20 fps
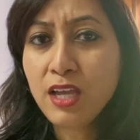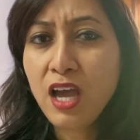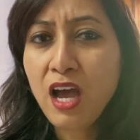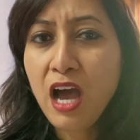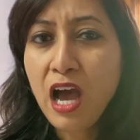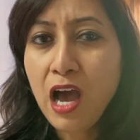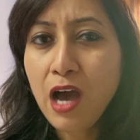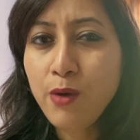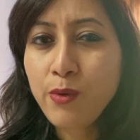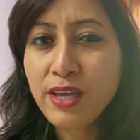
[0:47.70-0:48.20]

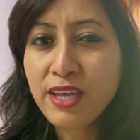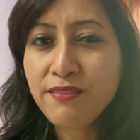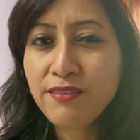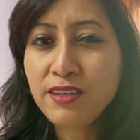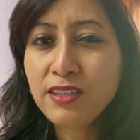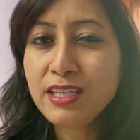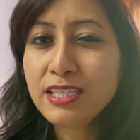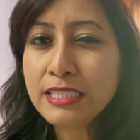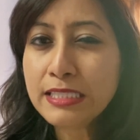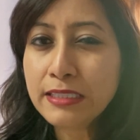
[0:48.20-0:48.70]

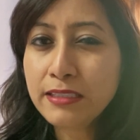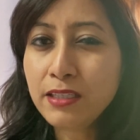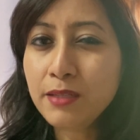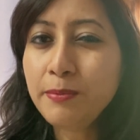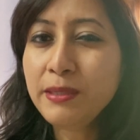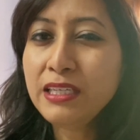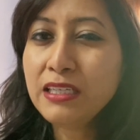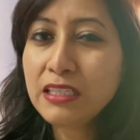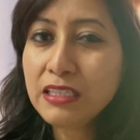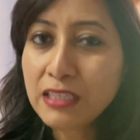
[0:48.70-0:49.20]
However, it's a little
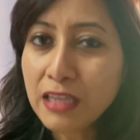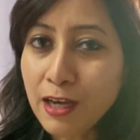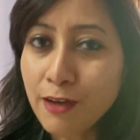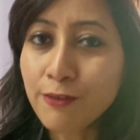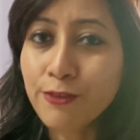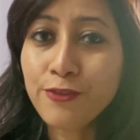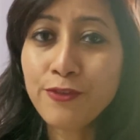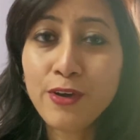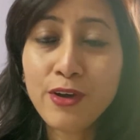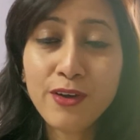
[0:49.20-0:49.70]
bit
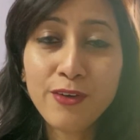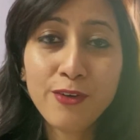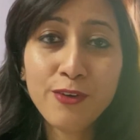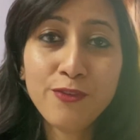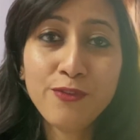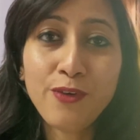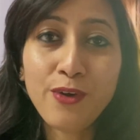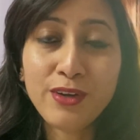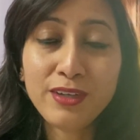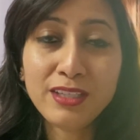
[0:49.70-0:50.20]
tough
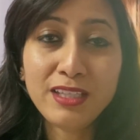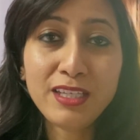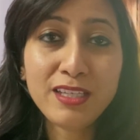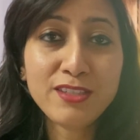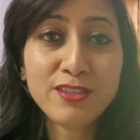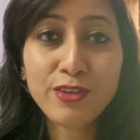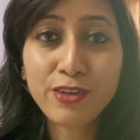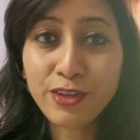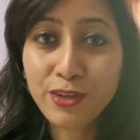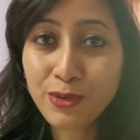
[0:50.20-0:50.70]
for
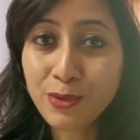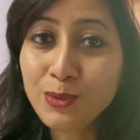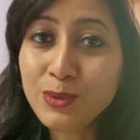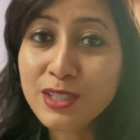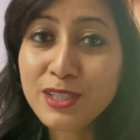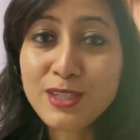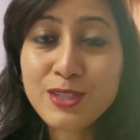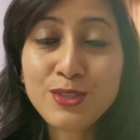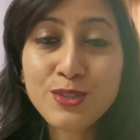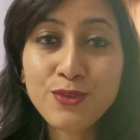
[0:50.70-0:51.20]
these
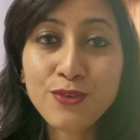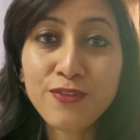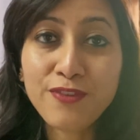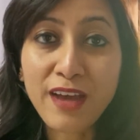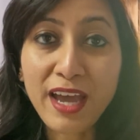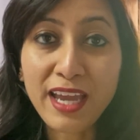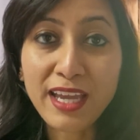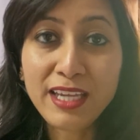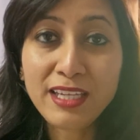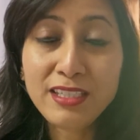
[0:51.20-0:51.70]
recruiters to
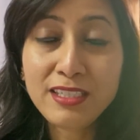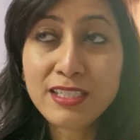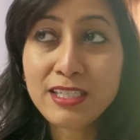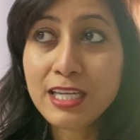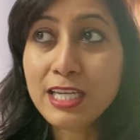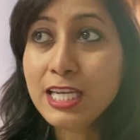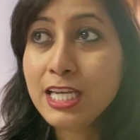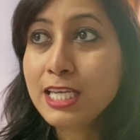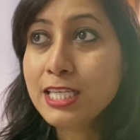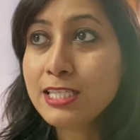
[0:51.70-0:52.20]
find
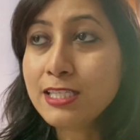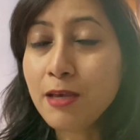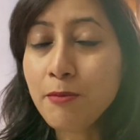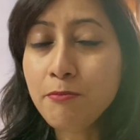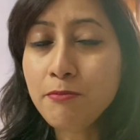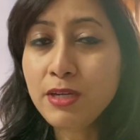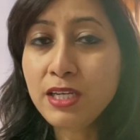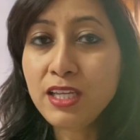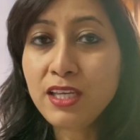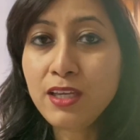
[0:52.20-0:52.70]

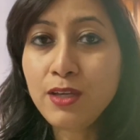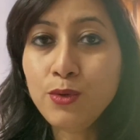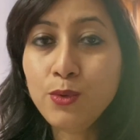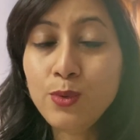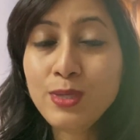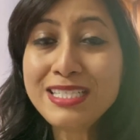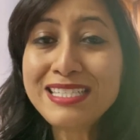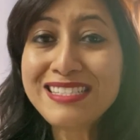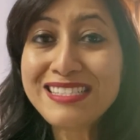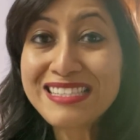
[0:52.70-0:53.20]
somebody who
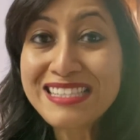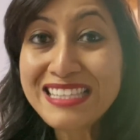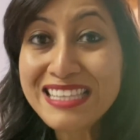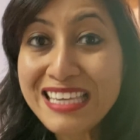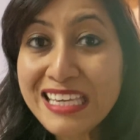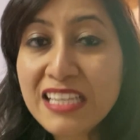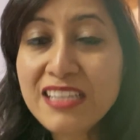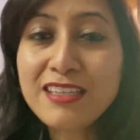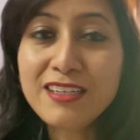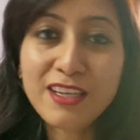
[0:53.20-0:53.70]
is
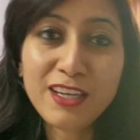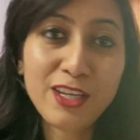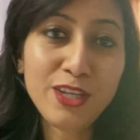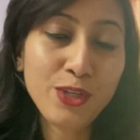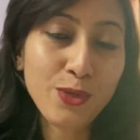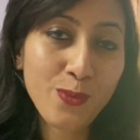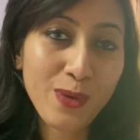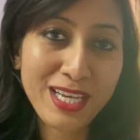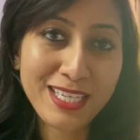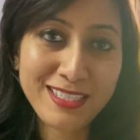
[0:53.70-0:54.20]
skilled
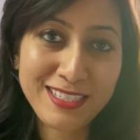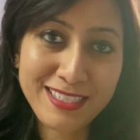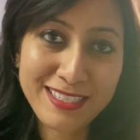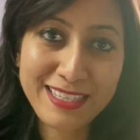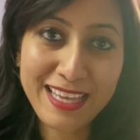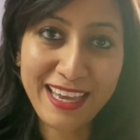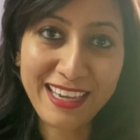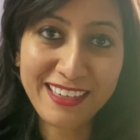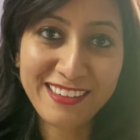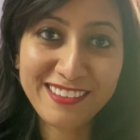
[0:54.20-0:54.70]
in UX
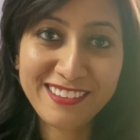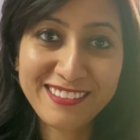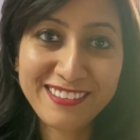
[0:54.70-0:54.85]
design.